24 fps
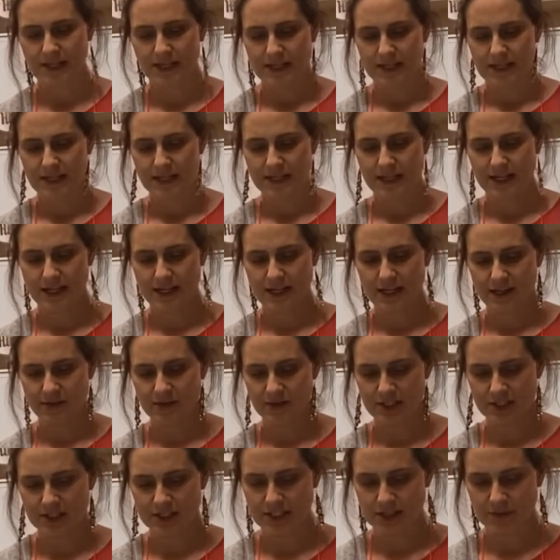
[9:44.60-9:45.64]
and I'm
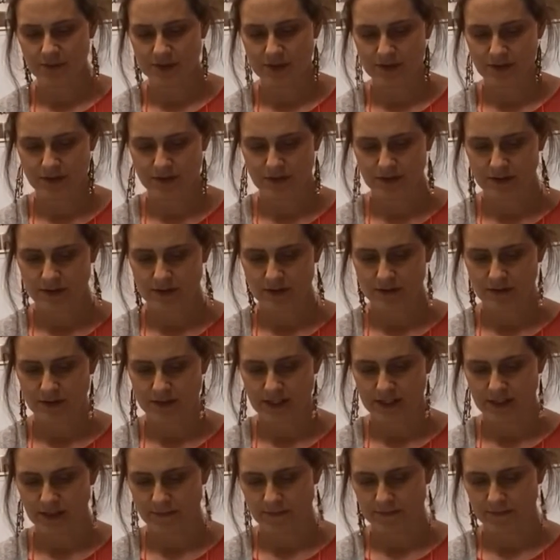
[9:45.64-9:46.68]
going to tape it
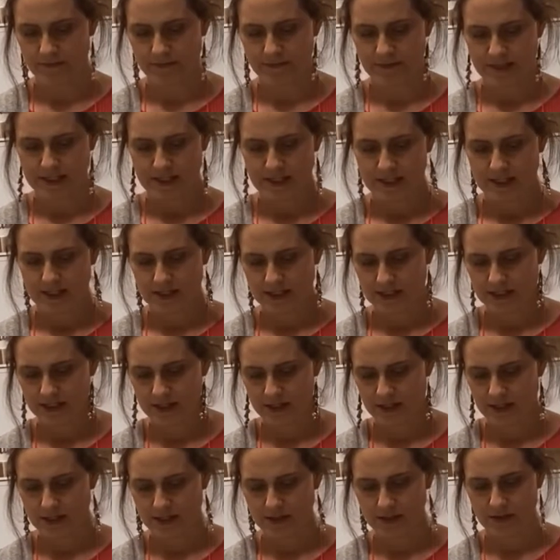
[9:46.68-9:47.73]
right here.
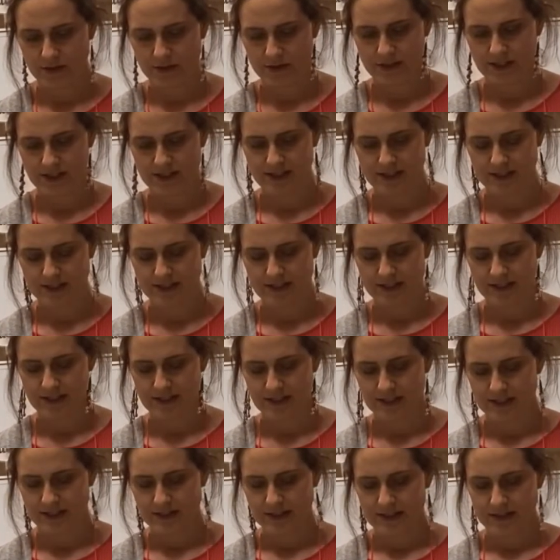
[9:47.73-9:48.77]
So
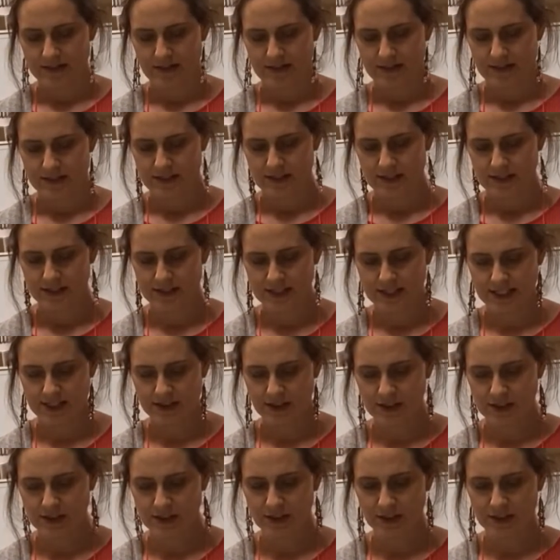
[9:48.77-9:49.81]
you see how
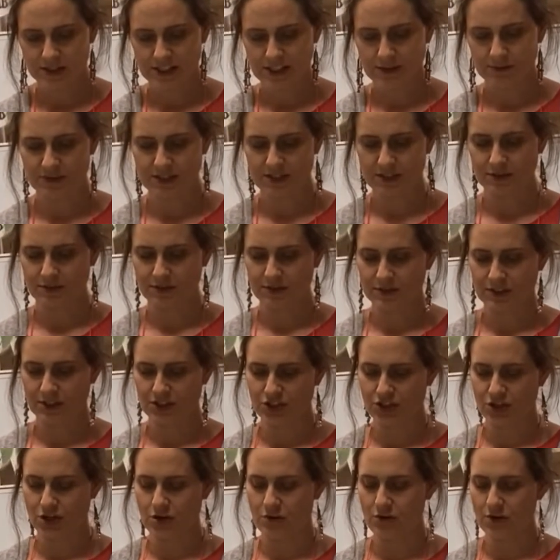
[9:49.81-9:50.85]
the clear tape doesn't really
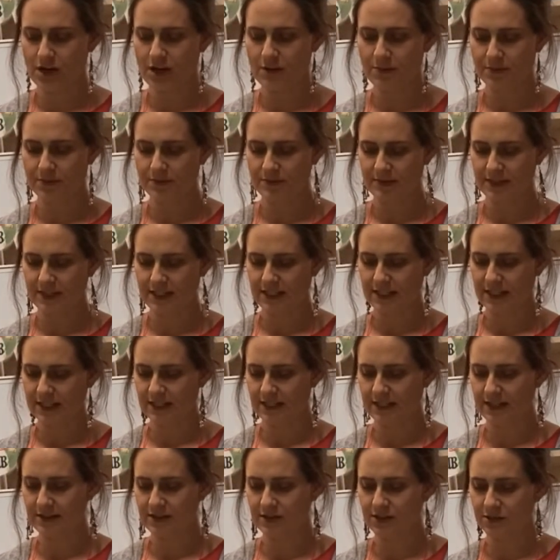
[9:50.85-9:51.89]
show up,
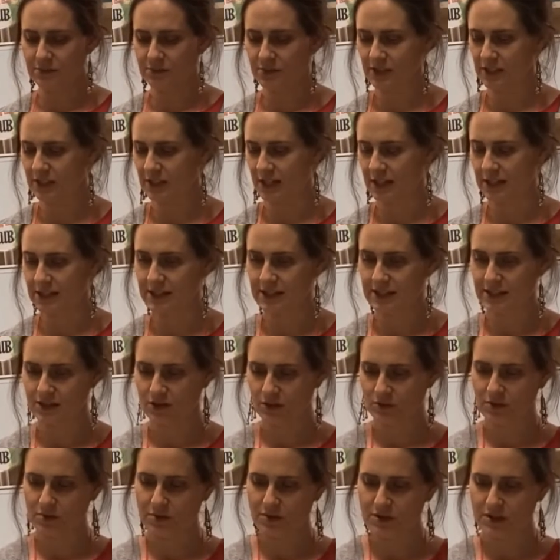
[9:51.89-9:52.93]
and it looks pretty nice. So
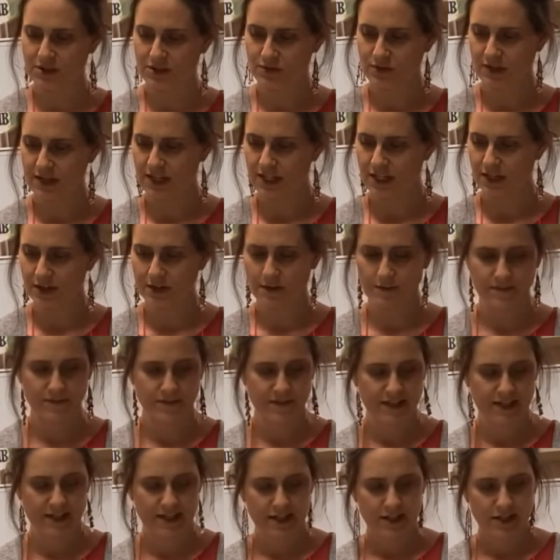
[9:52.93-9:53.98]
I'm going to put this right here.
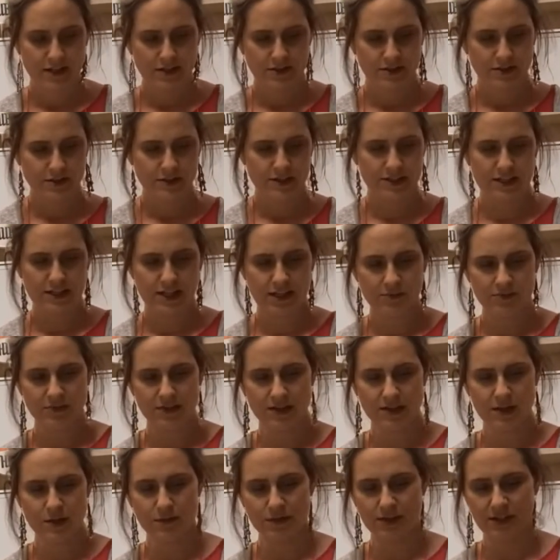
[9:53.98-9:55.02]
Do the same
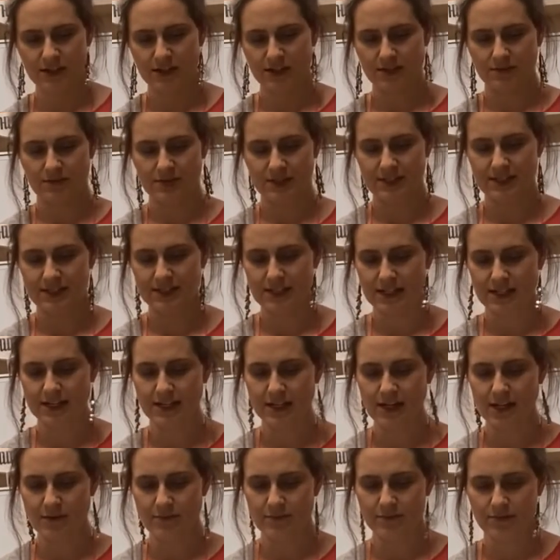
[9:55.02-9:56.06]
thing over here. I'm going to set it
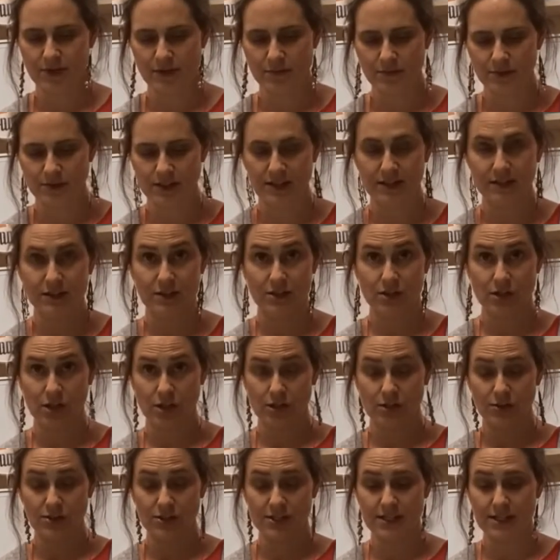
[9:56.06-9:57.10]
up by putting the
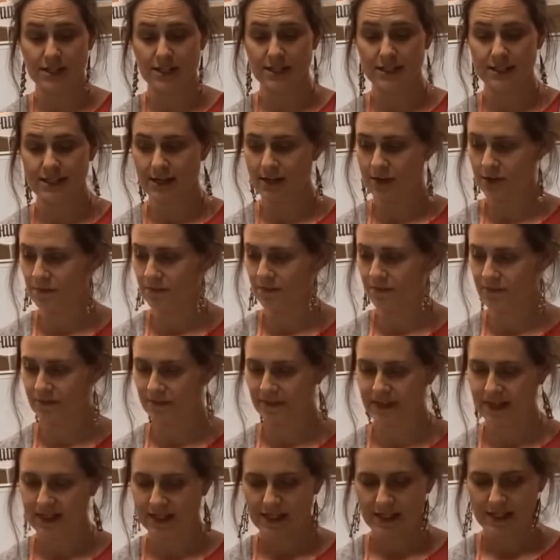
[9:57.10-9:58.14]
colored side down.
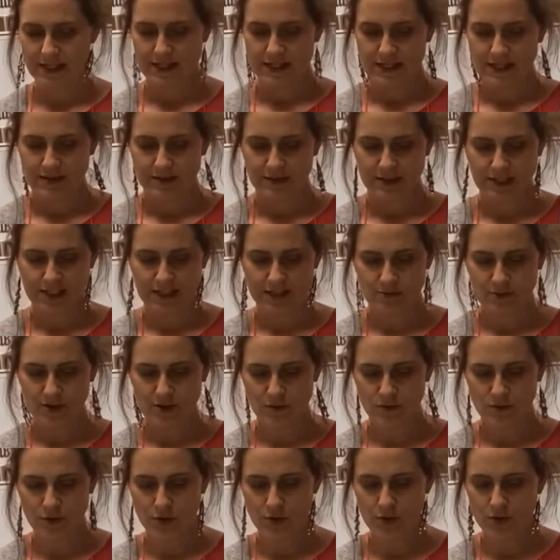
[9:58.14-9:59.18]
I'm going to get my
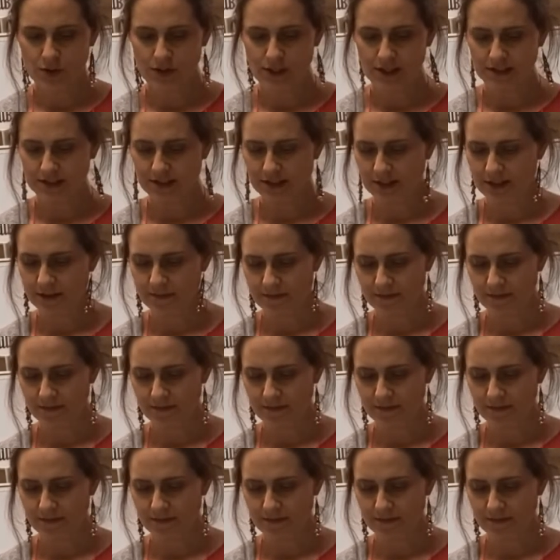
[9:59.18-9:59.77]
roll on there,